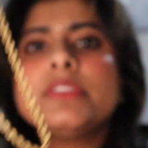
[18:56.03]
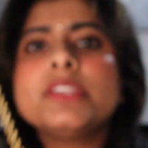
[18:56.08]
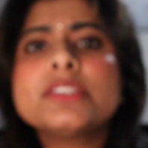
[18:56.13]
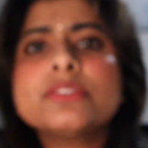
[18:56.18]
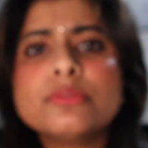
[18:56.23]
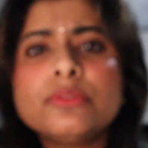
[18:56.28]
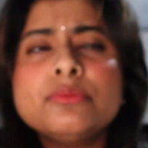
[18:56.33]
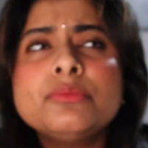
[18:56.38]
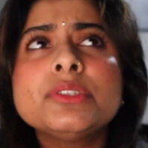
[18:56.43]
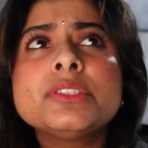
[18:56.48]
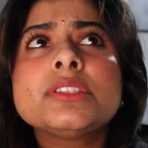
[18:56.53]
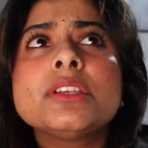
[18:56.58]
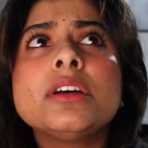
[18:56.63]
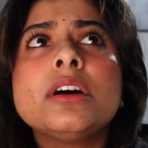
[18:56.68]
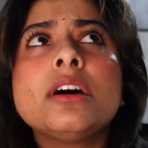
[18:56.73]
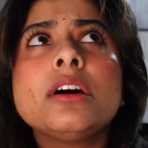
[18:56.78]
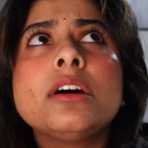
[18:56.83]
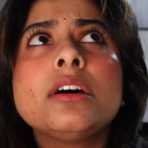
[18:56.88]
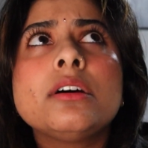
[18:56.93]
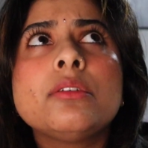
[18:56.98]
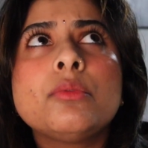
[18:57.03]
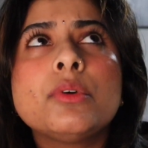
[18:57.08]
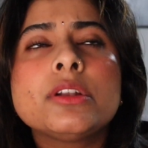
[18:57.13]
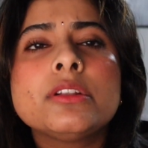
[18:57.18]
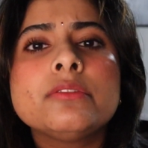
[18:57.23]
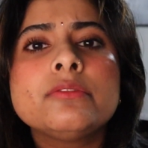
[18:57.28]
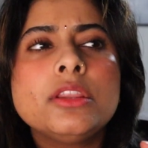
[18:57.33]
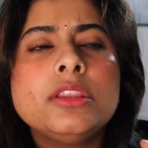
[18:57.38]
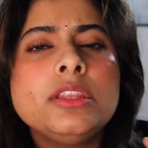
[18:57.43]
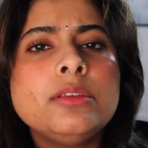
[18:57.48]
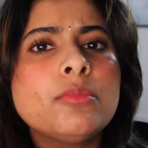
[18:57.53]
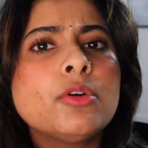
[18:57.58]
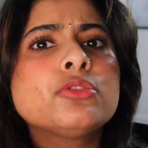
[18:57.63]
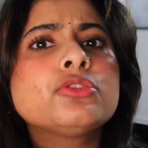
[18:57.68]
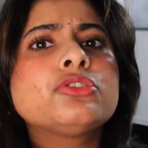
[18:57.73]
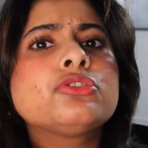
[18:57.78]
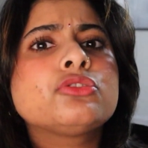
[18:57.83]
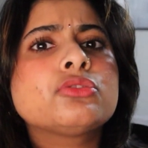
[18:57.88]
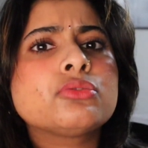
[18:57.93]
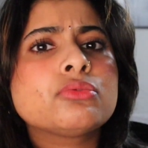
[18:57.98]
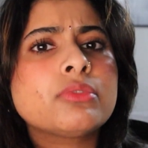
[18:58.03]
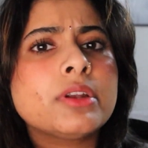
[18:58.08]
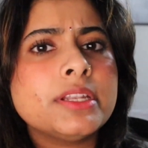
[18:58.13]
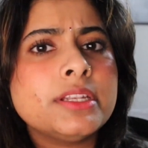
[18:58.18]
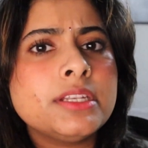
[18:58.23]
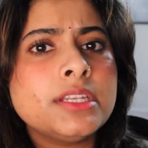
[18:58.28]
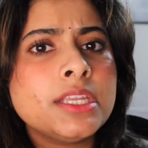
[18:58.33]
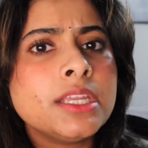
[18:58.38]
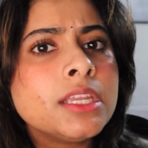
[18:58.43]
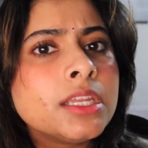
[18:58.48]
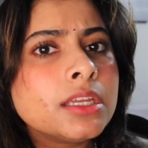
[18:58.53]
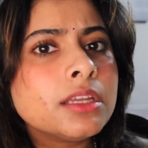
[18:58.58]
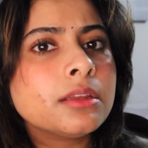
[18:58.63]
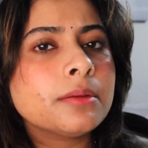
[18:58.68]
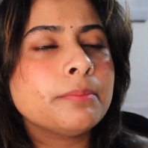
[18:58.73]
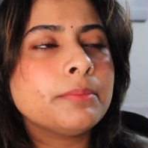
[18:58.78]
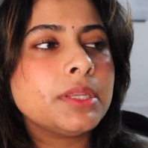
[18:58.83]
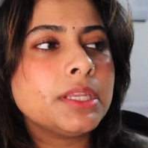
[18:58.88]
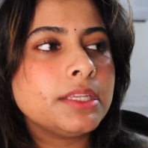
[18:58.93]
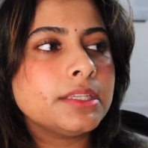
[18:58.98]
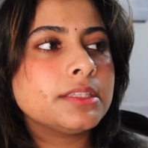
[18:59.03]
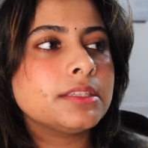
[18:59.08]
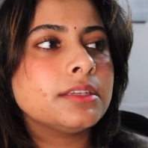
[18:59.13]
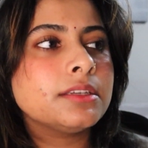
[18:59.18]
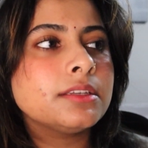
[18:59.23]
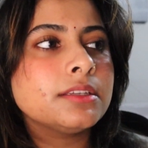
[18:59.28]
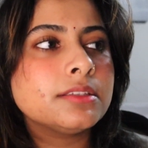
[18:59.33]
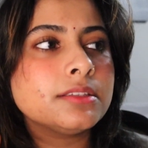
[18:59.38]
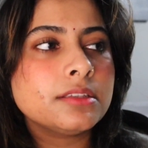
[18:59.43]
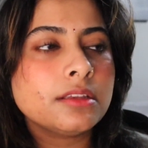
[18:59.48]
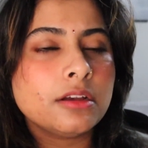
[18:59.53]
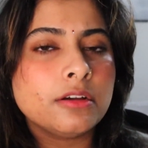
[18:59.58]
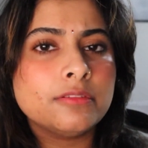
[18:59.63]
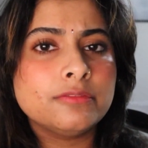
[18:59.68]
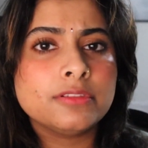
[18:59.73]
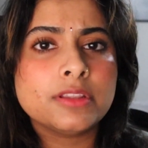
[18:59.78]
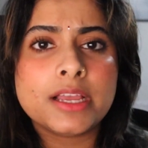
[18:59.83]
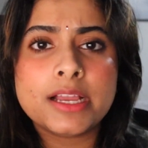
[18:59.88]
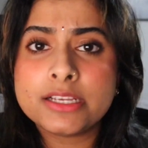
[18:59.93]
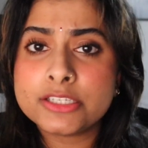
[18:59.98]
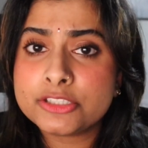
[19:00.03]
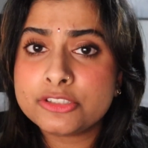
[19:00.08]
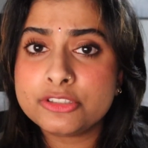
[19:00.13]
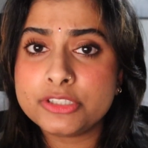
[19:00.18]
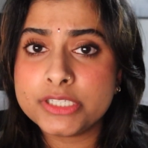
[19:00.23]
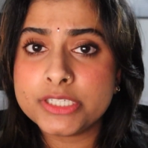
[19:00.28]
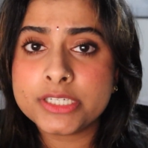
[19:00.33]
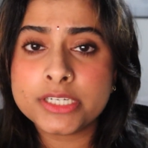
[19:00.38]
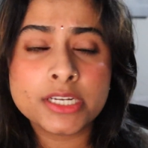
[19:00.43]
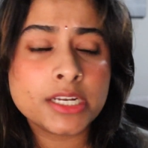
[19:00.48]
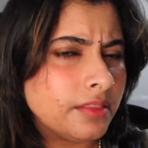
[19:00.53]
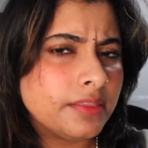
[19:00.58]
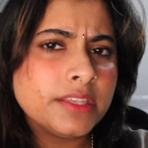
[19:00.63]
This one was one of the most trending pieces of last year.